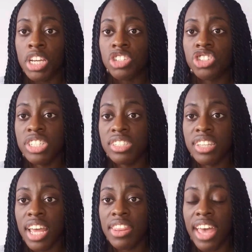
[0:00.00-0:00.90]
She
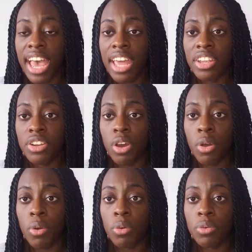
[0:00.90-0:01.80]
said that, you
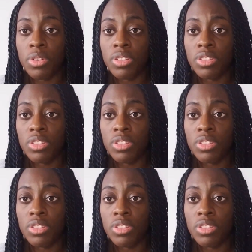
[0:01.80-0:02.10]
know,